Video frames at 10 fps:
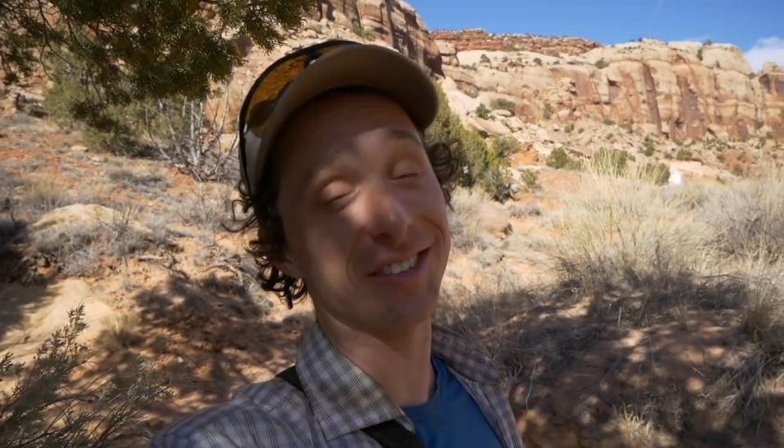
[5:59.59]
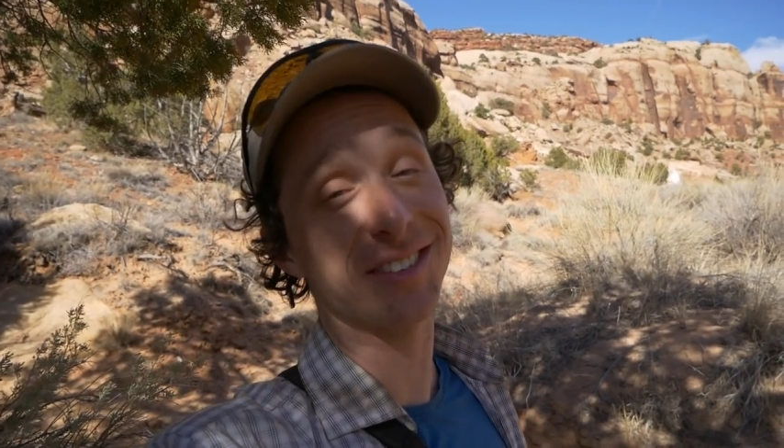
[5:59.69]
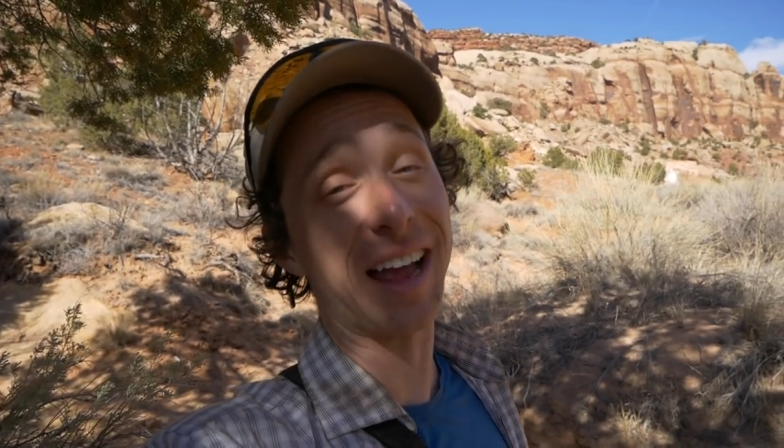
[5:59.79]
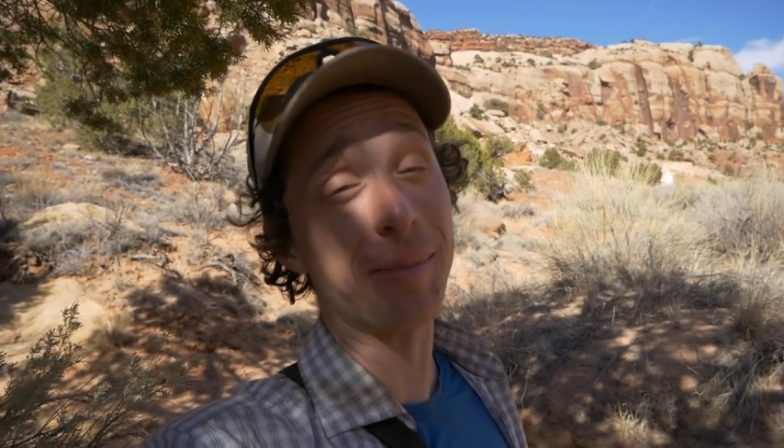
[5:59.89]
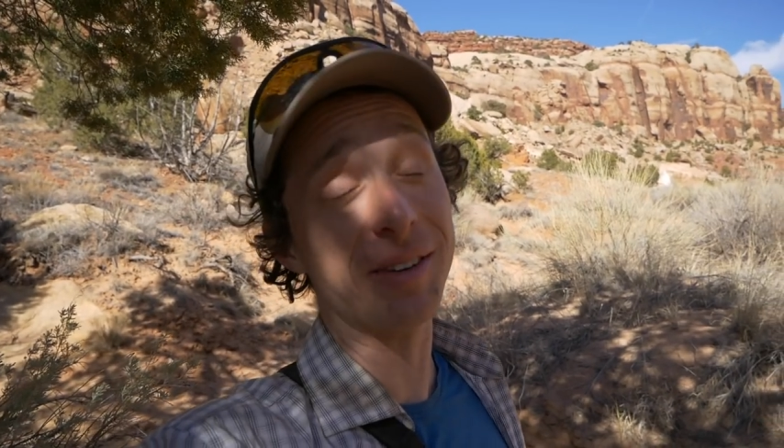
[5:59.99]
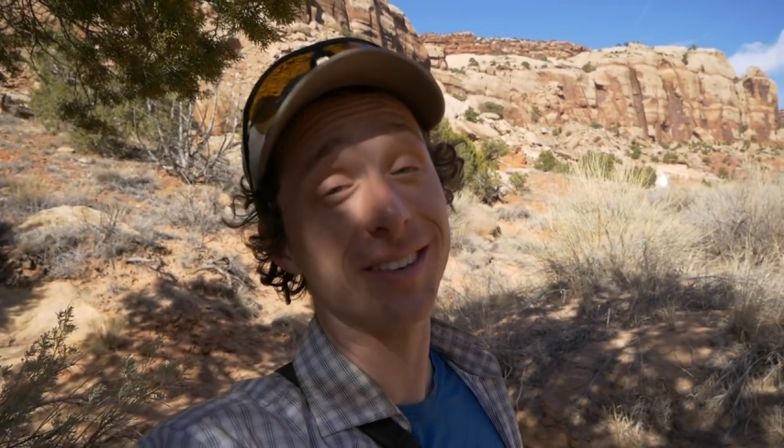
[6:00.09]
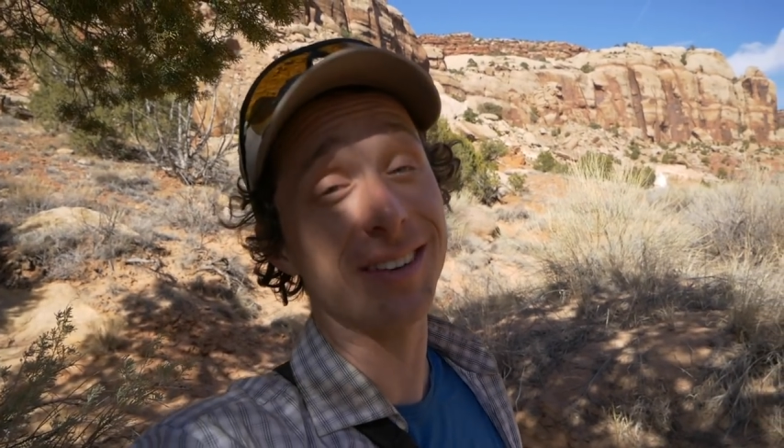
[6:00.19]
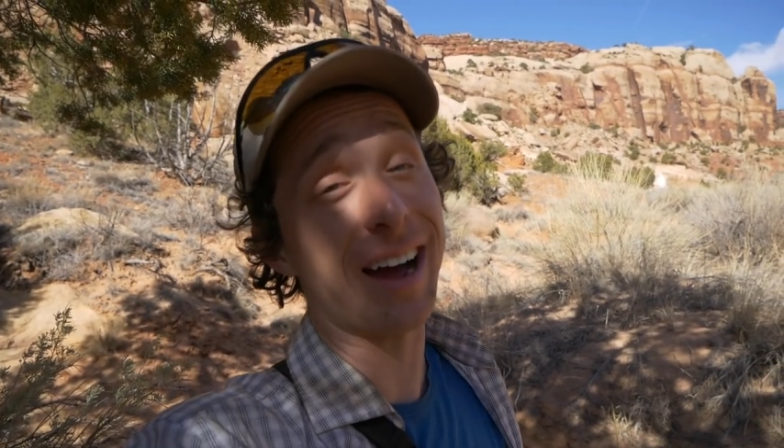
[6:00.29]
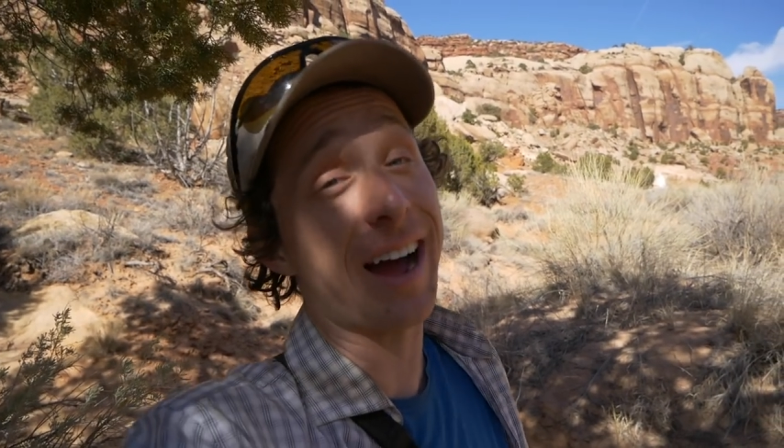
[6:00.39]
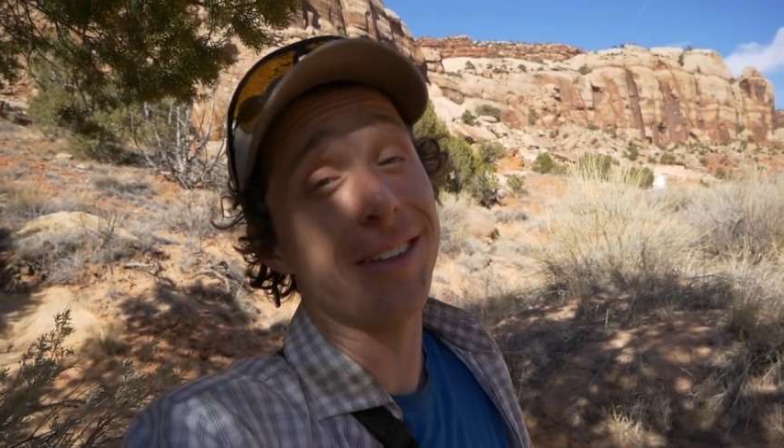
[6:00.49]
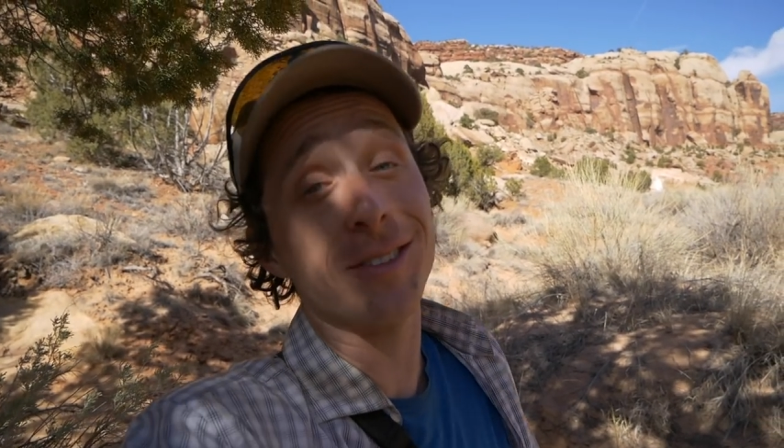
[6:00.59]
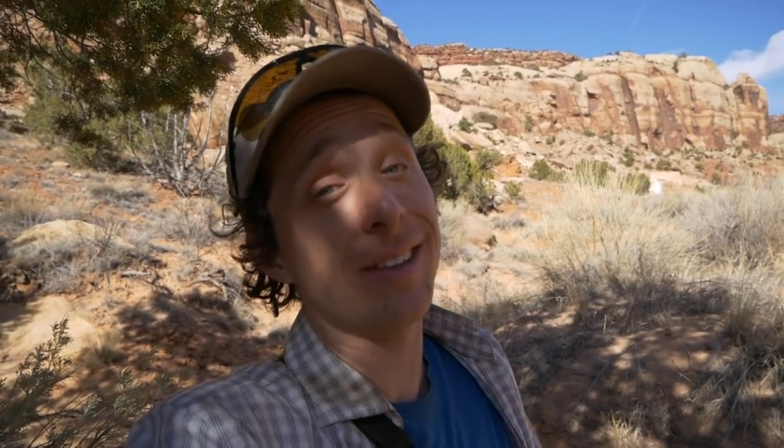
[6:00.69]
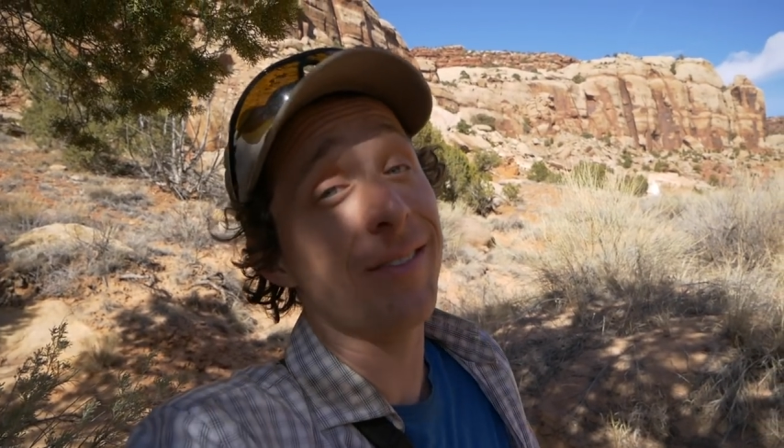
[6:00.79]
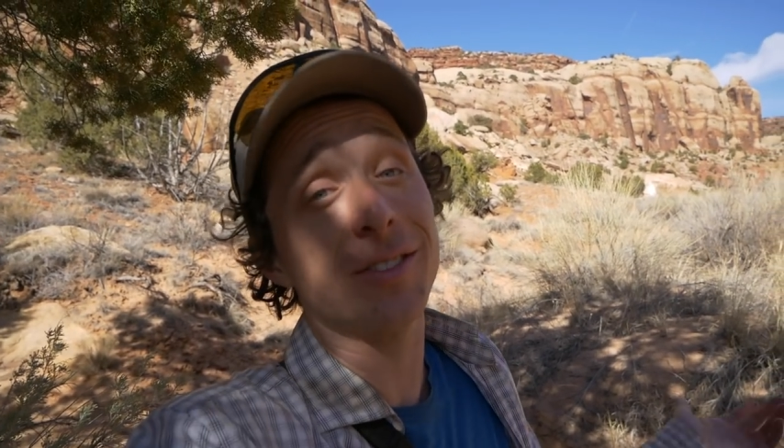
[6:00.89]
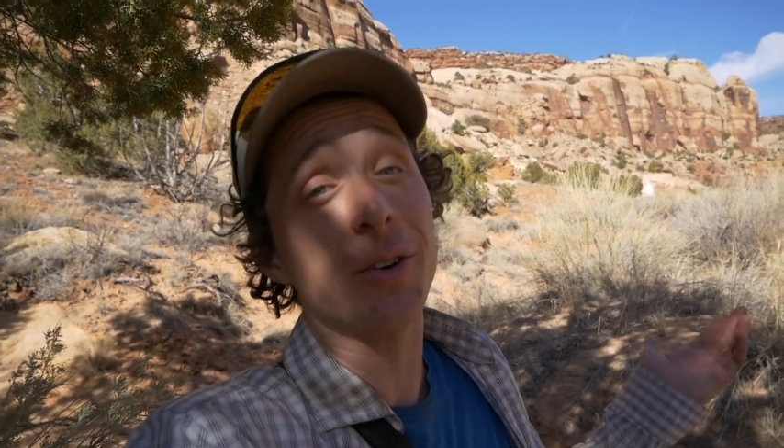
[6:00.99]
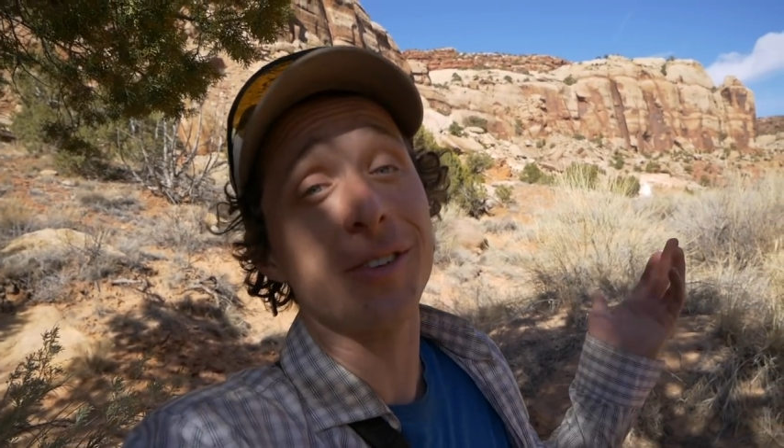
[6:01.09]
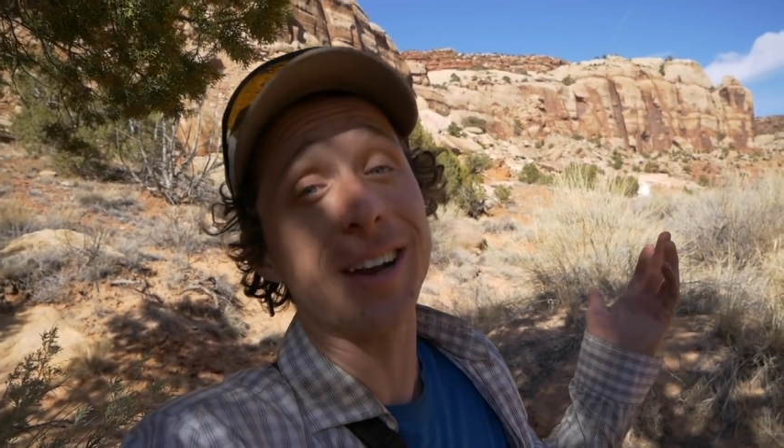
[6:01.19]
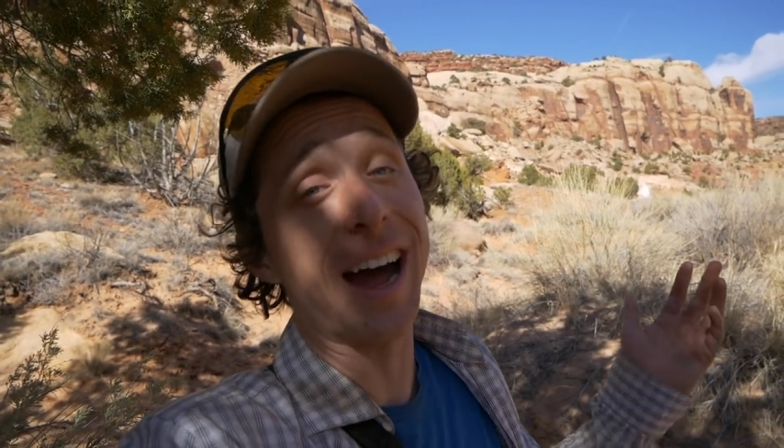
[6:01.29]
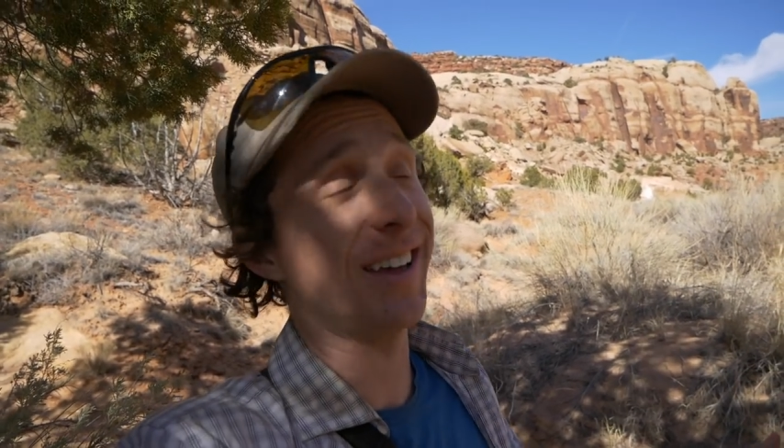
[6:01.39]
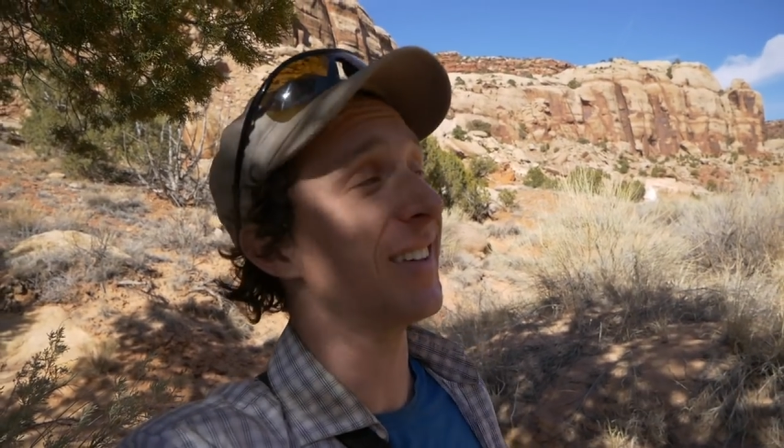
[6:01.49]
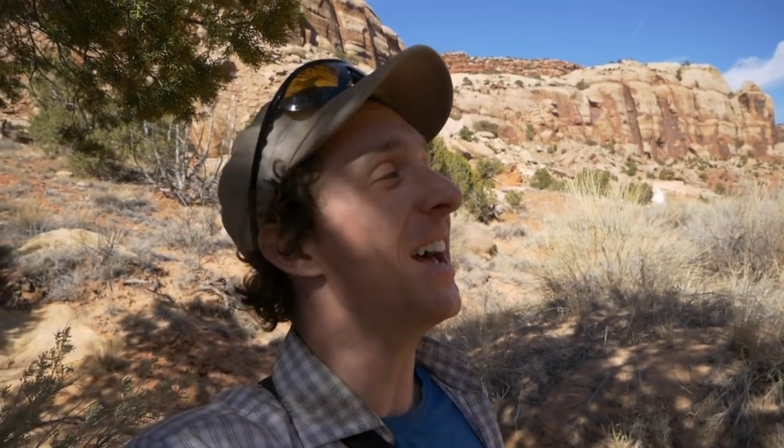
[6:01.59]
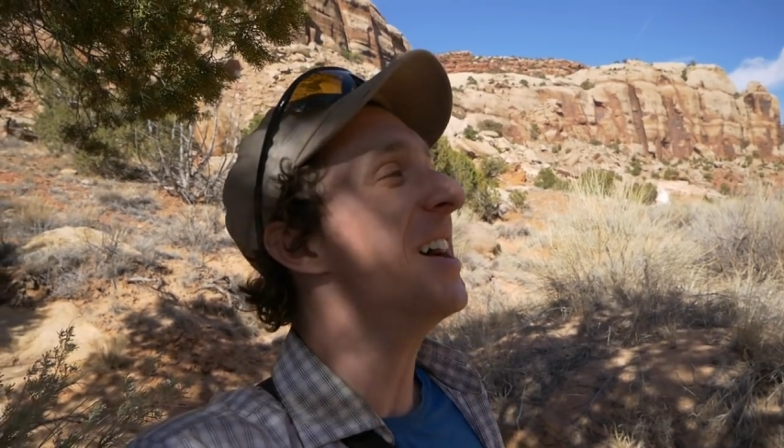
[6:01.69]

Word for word: Stabbington either lives or dies.